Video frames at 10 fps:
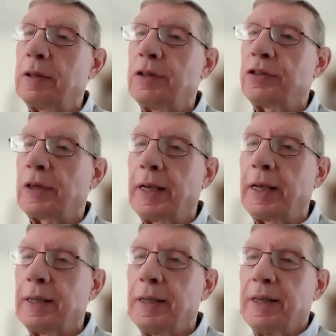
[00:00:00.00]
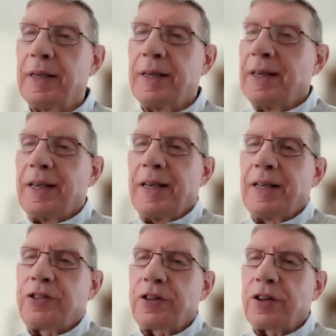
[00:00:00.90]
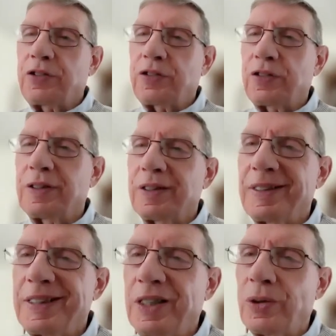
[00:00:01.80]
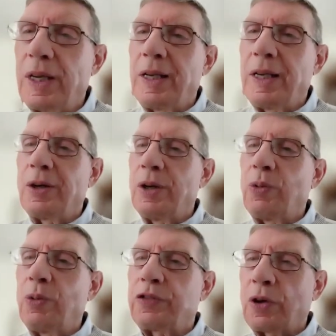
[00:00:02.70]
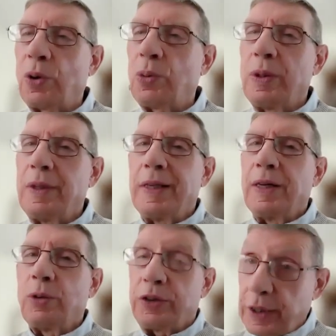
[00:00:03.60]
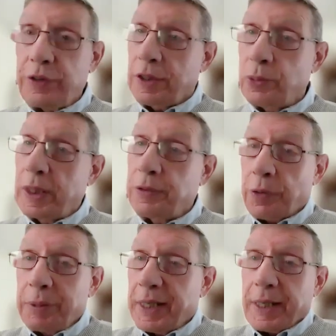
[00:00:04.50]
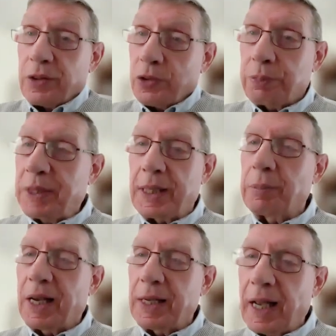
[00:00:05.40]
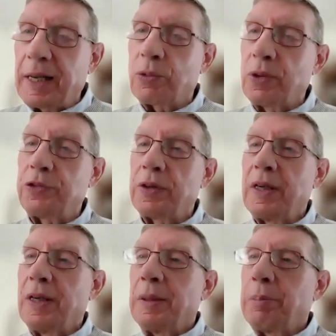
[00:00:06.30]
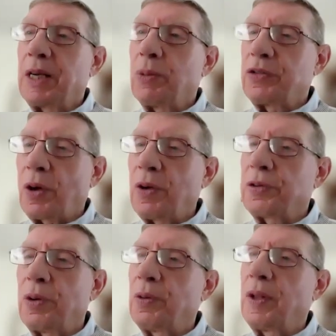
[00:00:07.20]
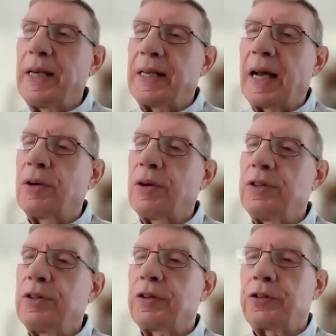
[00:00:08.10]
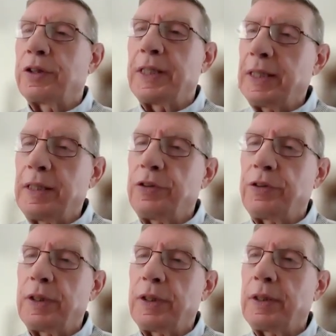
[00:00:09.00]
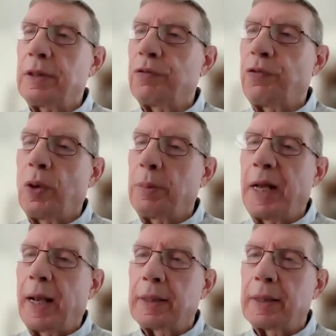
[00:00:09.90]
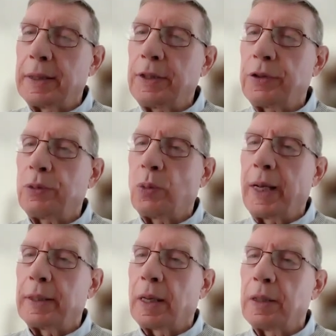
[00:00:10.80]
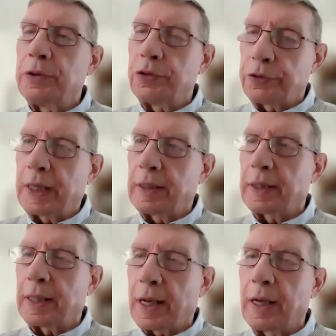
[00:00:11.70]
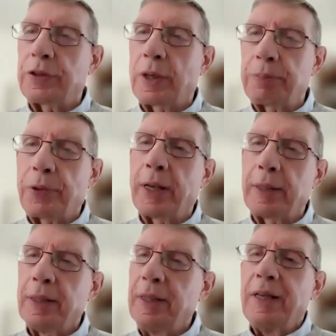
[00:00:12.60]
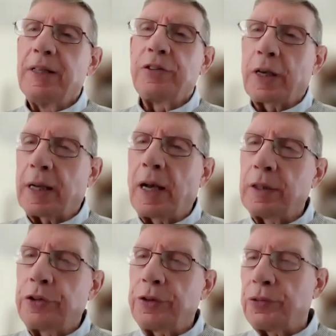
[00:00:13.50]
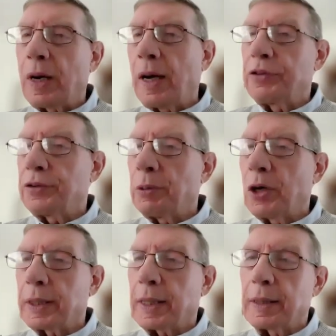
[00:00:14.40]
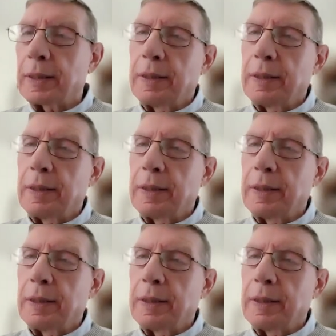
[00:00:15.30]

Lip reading: and saying, it just, it was easy to read for me because it was speaking my language, but it was also laid out in such an easy format, an easy way to understand the concept that psychology drives the market,